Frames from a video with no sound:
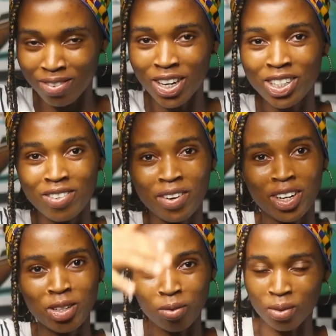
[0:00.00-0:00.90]
If we get to
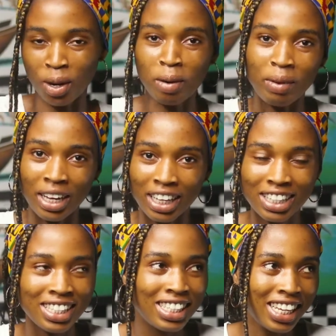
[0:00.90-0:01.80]
500 subscribers,
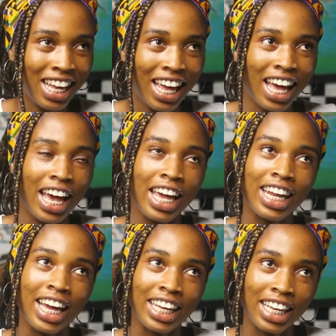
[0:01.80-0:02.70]

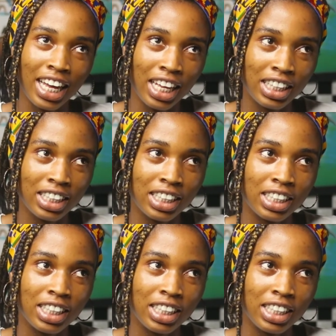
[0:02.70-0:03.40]
and I get